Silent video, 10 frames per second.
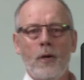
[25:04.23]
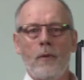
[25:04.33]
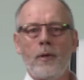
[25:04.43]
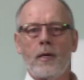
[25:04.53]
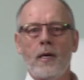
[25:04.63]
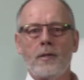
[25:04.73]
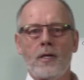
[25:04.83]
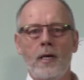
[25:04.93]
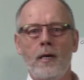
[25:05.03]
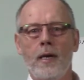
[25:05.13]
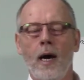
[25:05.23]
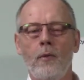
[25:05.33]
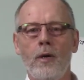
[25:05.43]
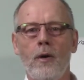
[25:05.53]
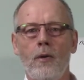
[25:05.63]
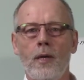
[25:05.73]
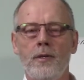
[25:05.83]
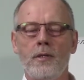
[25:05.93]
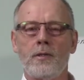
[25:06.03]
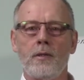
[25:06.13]
you know, because again, now we know that
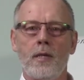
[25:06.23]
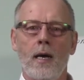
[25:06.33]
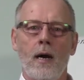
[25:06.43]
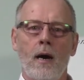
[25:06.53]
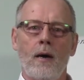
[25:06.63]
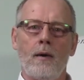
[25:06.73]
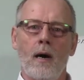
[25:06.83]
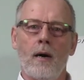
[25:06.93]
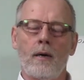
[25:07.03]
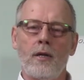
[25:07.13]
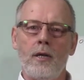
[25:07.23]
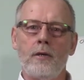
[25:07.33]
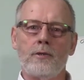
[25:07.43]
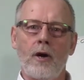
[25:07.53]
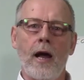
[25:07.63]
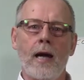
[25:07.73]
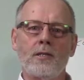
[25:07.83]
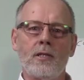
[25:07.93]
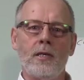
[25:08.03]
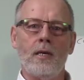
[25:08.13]
these, that our, our cleaners are
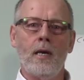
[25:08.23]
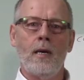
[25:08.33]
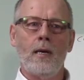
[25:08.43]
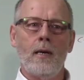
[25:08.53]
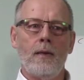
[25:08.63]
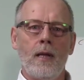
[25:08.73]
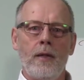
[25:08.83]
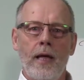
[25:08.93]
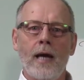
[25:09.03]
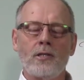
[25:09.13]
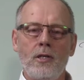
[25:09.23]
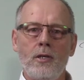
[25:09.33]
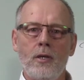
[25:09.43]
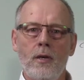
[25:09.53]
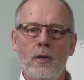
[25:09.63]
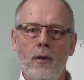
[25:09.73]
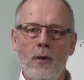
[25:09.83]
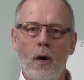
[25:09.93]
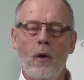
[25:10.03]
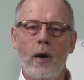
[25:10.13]
actually they, they actually
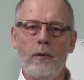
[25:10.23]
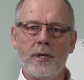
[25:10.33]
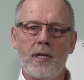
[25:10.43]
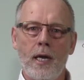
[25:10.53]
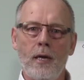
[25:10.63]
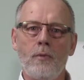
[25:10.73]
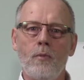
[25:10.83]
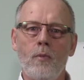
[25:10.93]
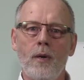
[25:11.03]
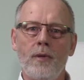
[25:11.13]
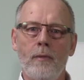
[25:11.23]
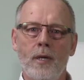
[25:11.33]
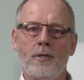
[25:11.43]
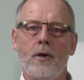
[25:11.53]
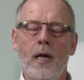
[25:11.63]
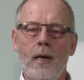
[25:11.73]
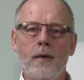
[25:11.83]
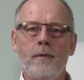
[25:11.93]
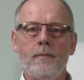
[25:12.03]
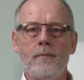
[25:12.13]
know and retain what they've been trained.
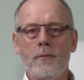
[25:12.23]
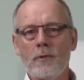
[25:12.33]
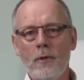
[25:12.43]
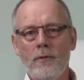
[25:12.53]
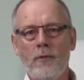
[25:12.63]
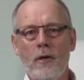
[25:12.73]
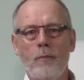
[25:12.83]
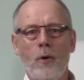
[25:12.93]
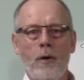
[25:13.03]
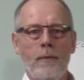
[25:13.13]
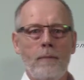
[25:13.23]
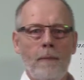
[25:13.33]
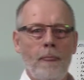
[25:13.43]
So it's very important.